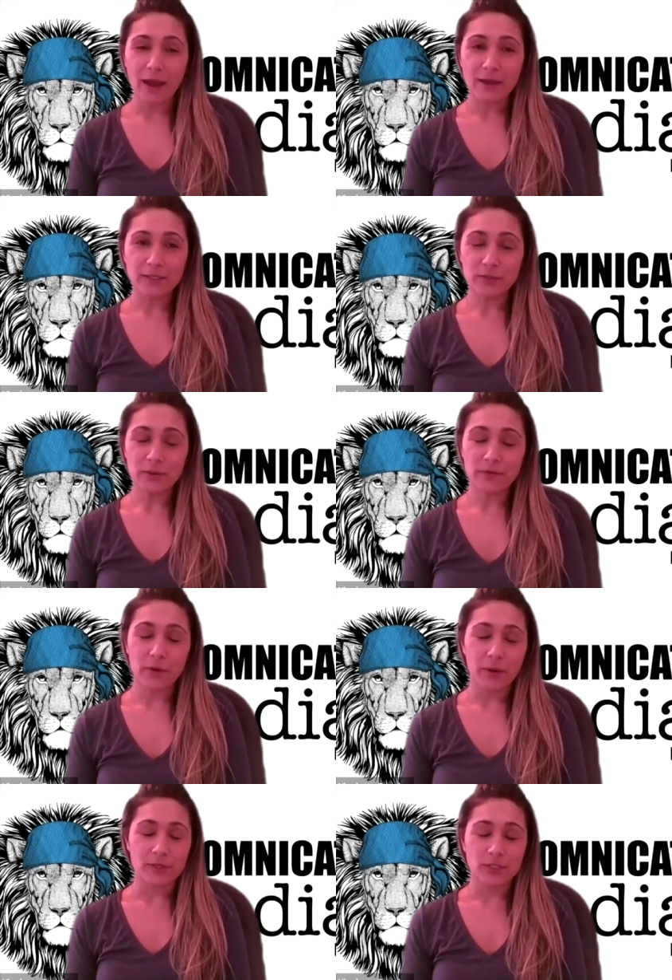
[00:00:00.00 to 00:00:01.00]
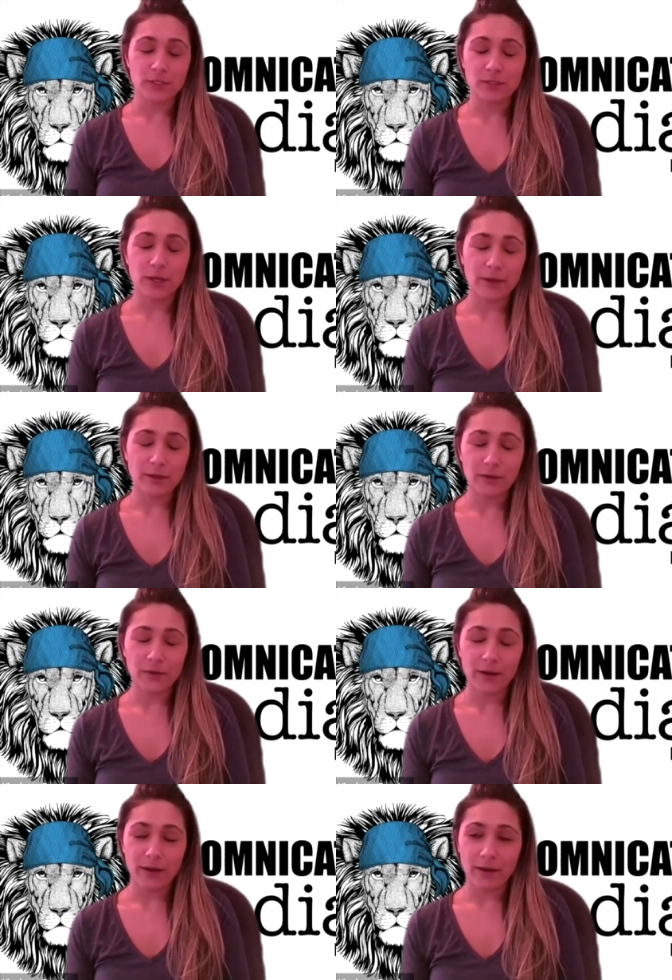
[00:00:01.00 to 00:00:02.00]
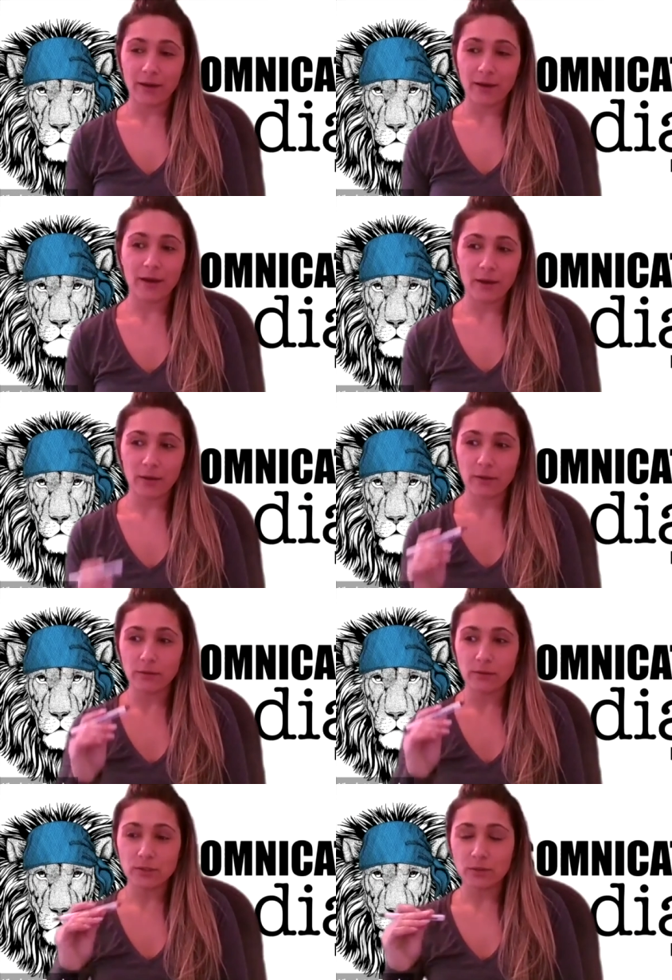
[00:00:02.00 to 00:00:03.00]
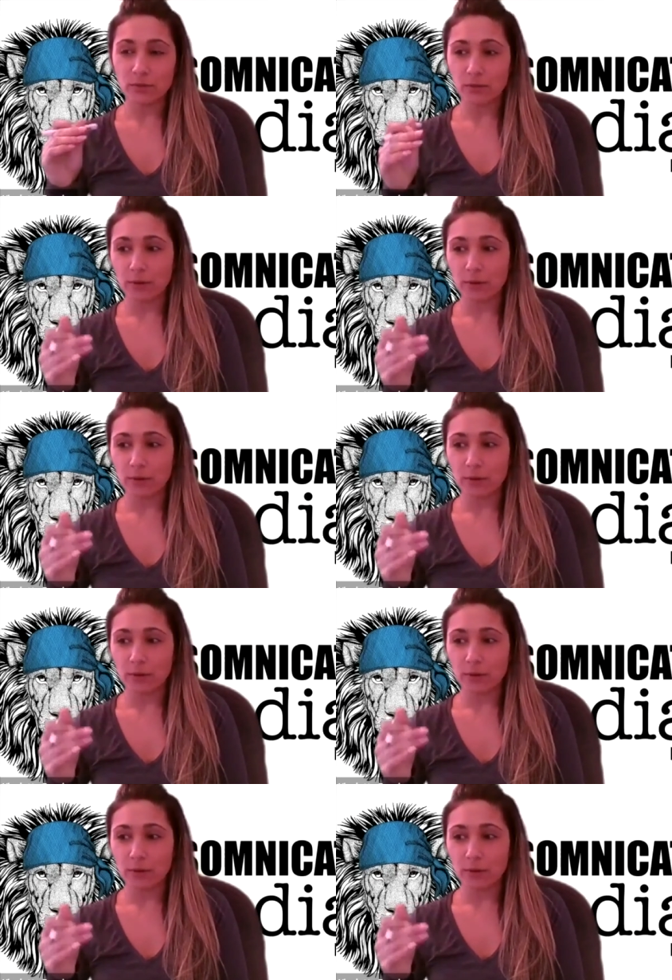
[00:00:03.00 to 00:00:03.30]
I do have a question. You know, so